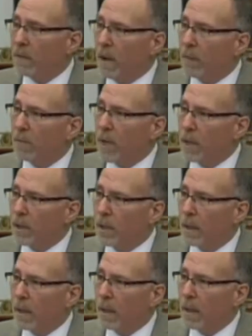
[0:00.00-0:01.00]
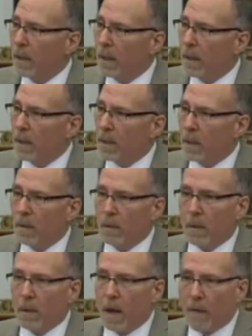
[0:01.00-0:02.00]
of oppression.
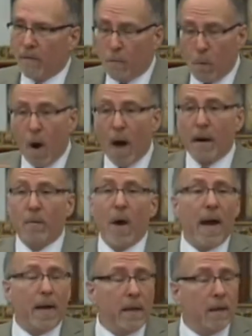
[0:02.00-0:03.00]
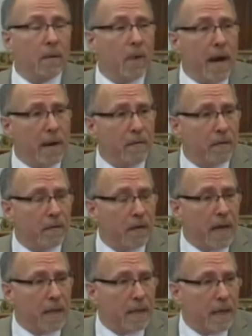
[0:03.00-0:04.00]
So riding the wave of
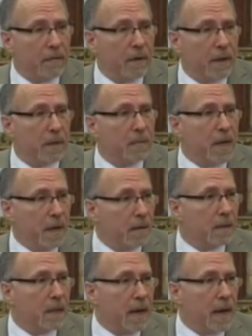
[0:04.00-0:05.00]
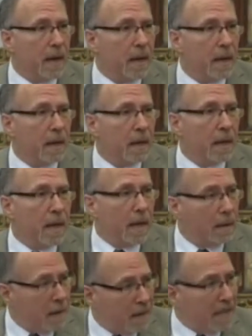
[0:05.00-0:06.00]
Thanksgiving to be here today,
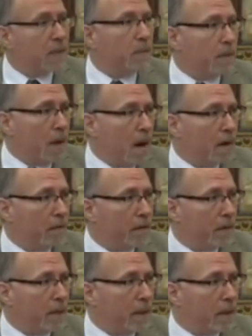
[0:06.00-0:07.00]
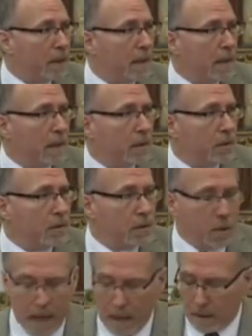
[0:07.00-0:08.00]
and this confluence in the
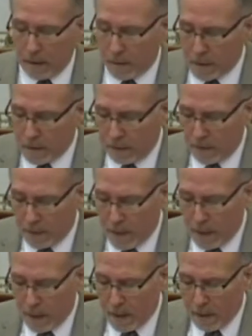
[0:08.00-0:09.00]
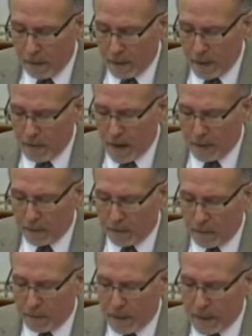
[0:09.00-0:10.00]
Jewish calendar is a very, very
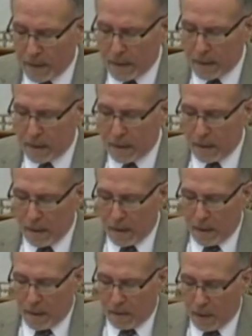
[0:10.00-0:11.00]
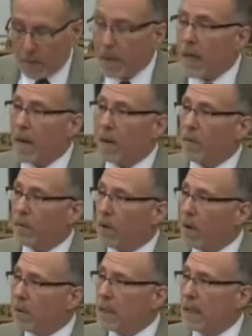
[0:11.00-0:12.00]
powerful piece. I want to read a couple of
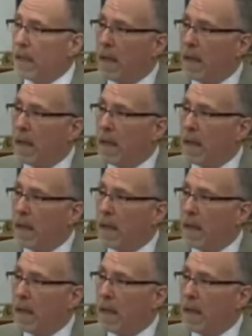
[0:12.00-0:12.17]
quotes,